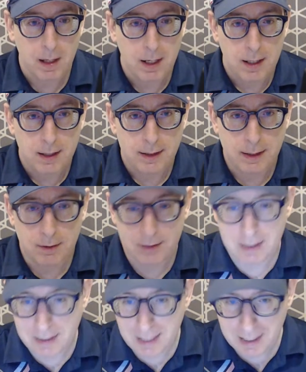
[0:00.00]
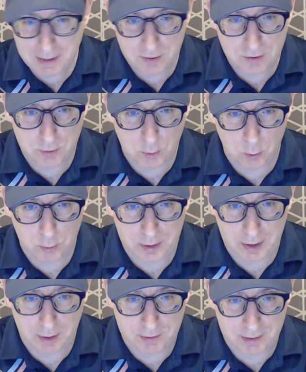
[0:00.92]
Now the next story
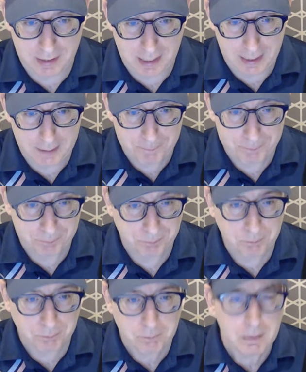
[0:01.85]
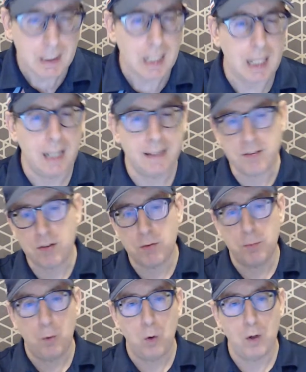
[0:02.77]
of the day, and this is
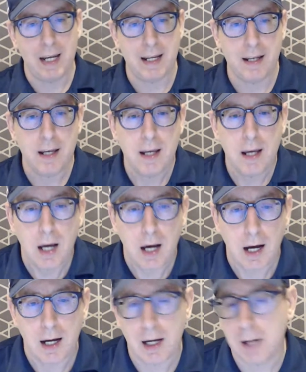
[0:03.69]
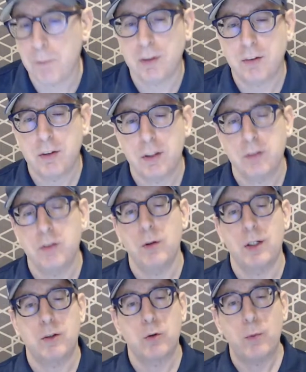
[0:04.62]
more I wanted to do
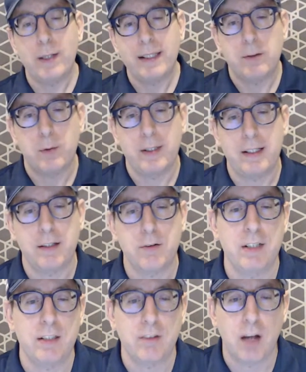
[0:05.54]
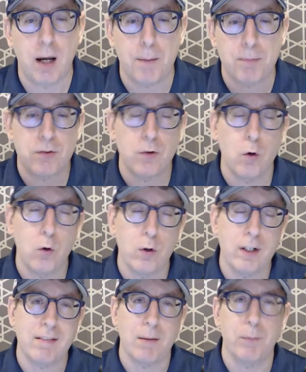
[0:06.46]
a 2023 top
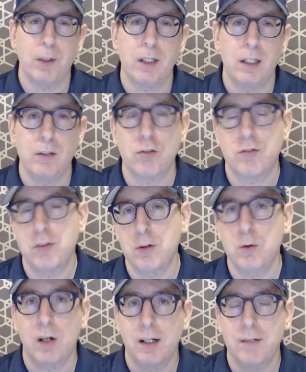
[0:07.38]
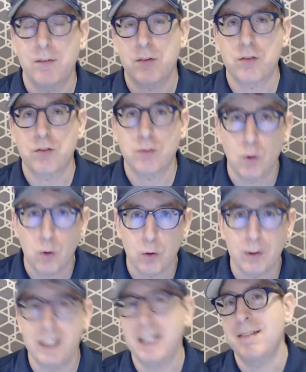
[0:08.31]
stories, and we're going to just do kind of a
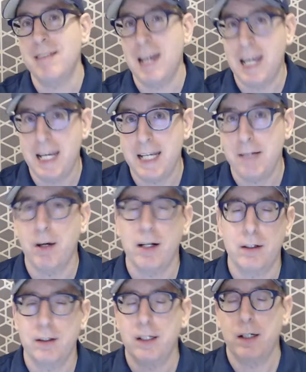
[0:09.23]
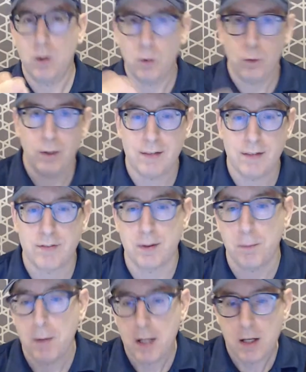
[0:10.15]
story a day rather than a whole list of
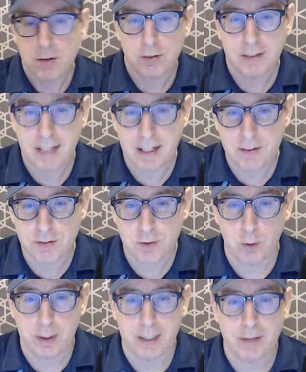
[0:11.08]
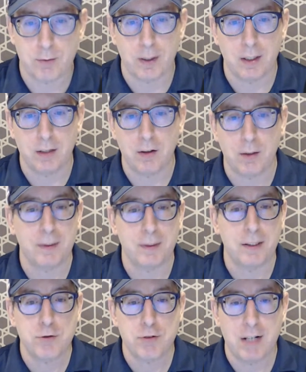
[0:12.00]
them. So today's story is we're going to talk about the
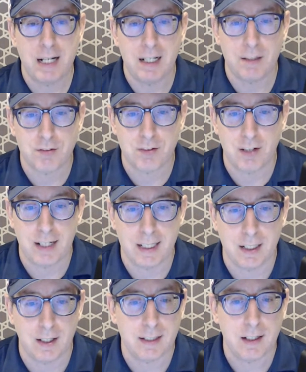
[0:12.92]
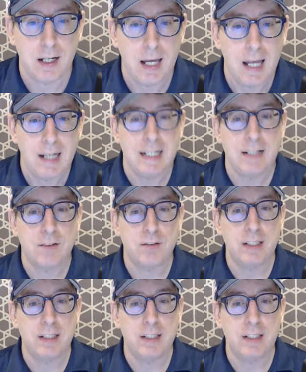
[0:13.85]
trail of cyanide leads to the